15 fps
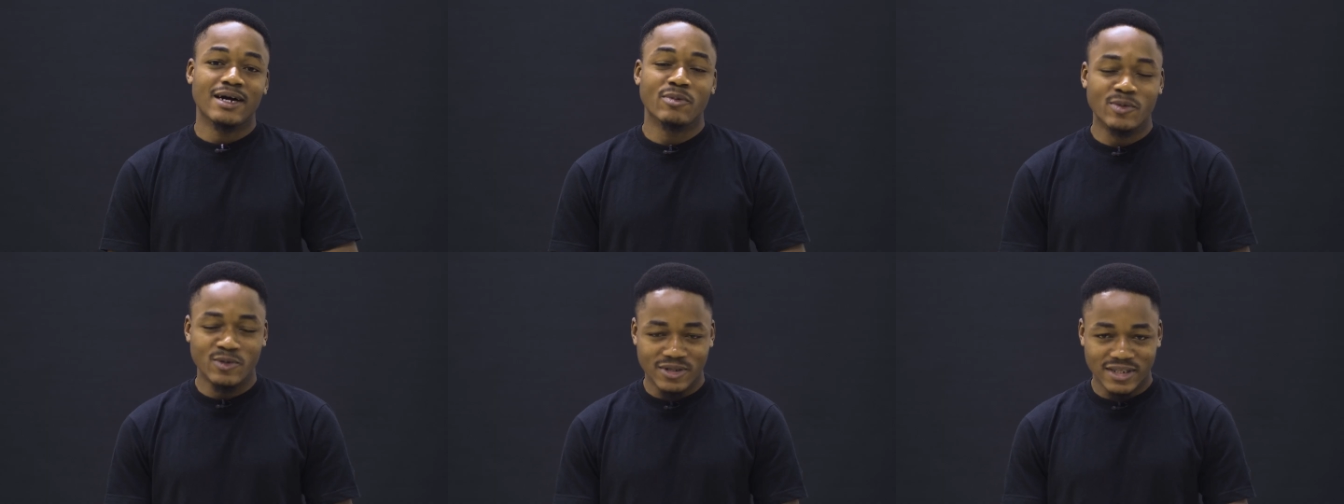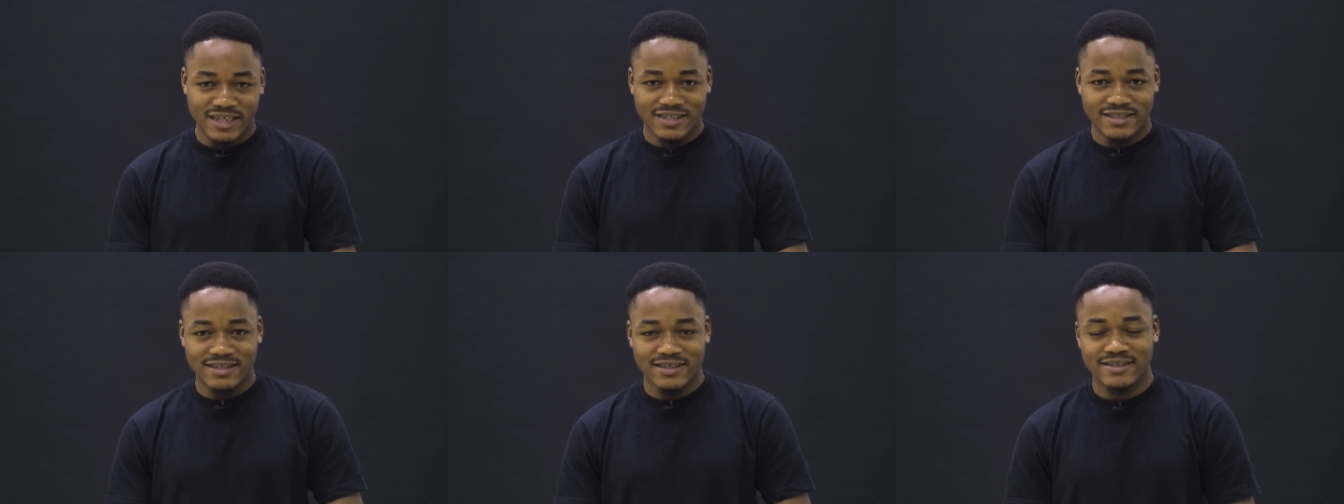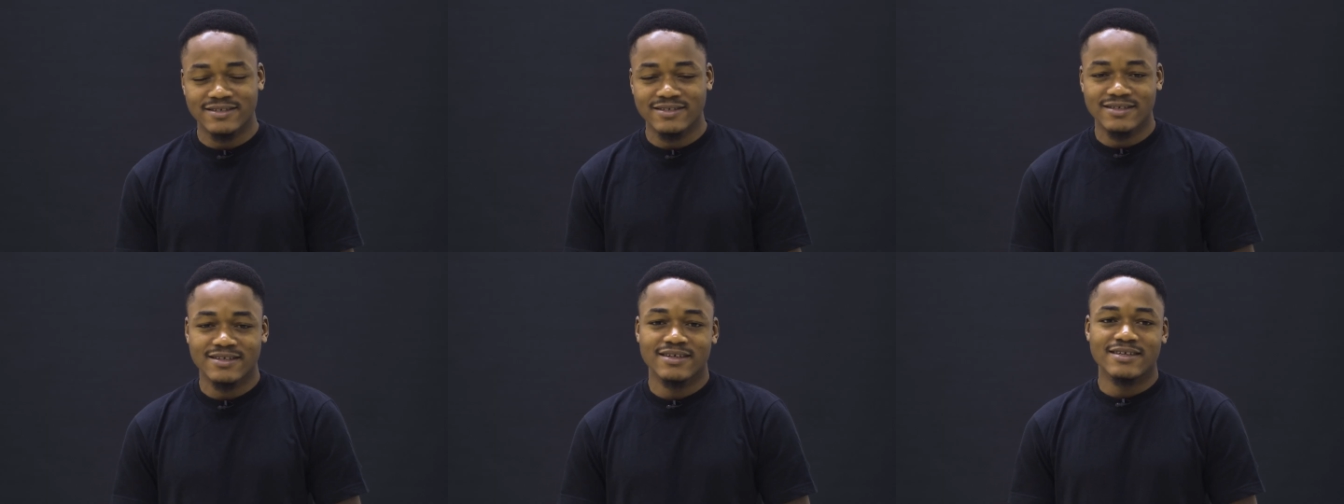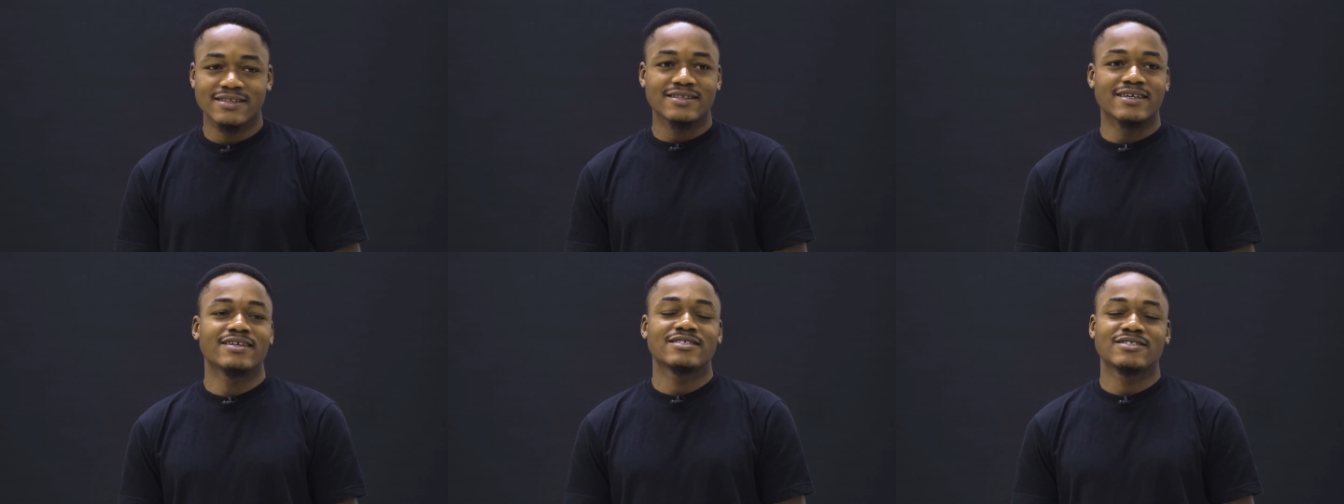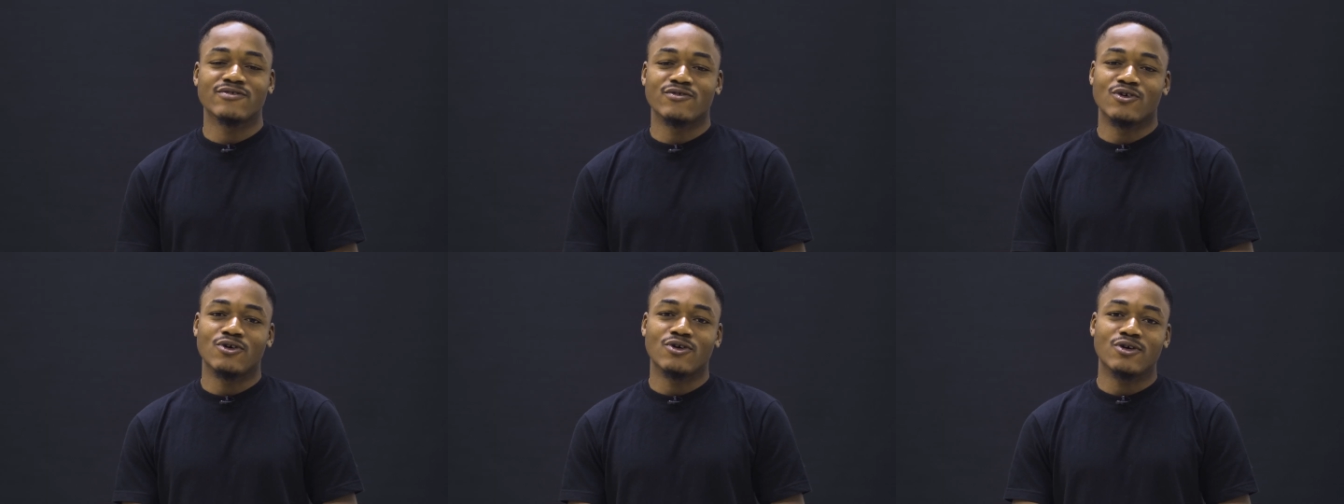Happy Mother's Day. Thanks
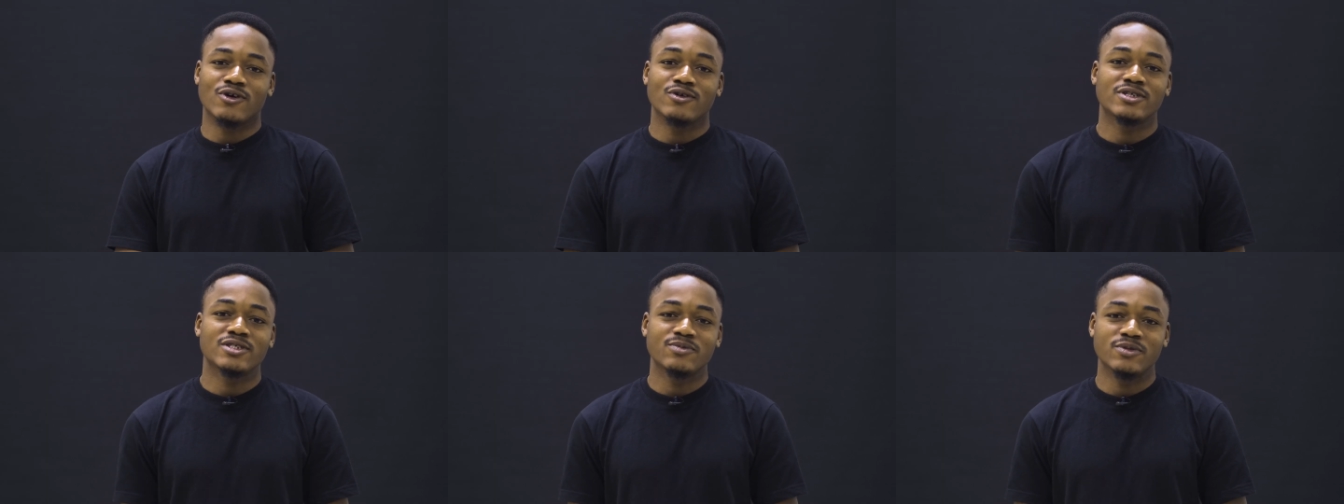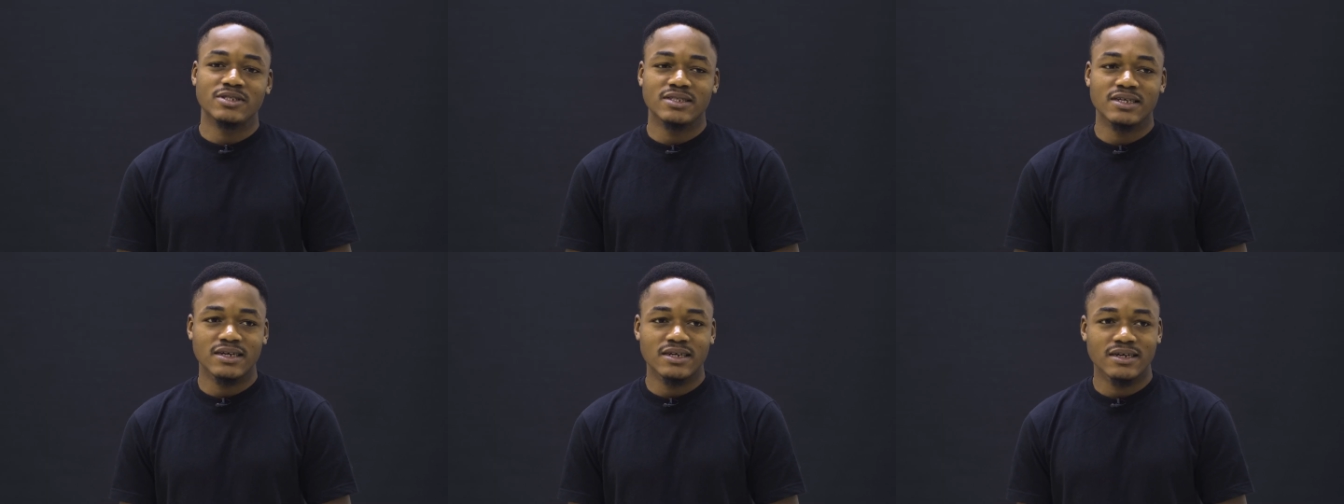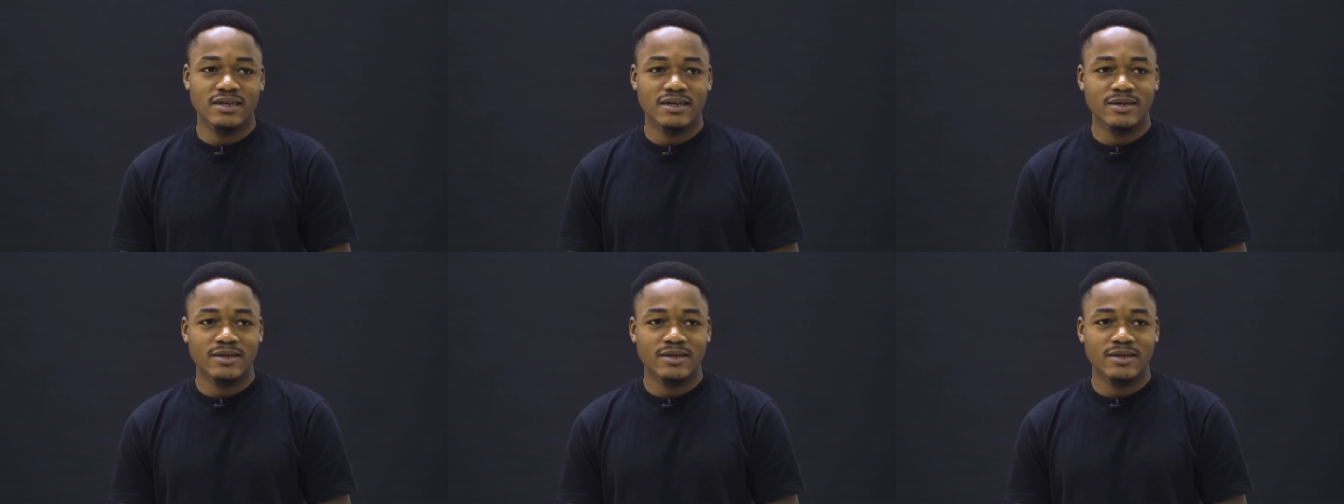for always being there.